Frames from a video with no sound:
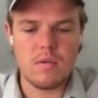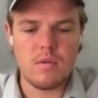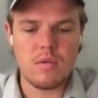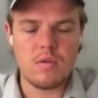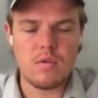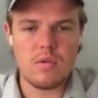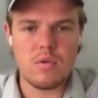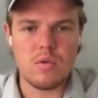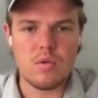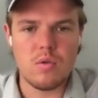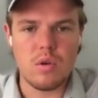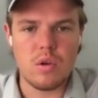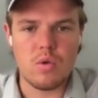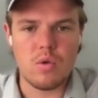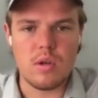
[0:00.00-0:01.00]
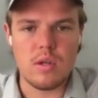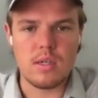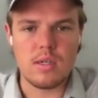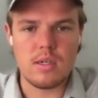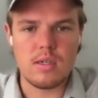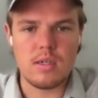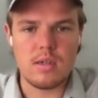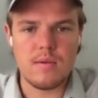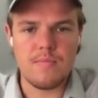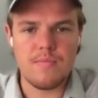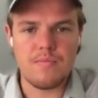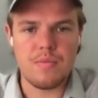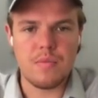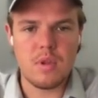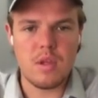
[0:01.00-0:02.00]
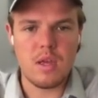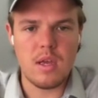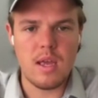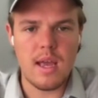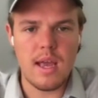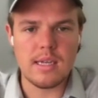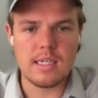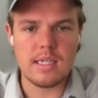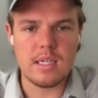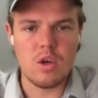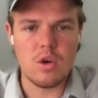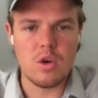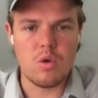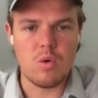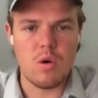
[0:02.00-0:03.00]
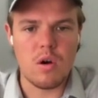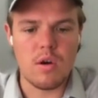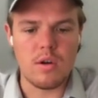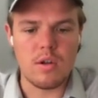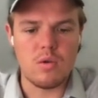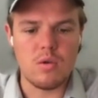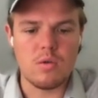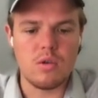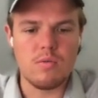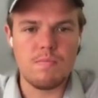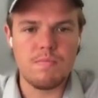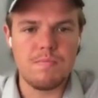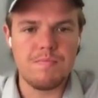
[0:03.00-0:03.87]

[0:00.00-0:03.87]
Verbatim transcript: to increase S E O on YouTube.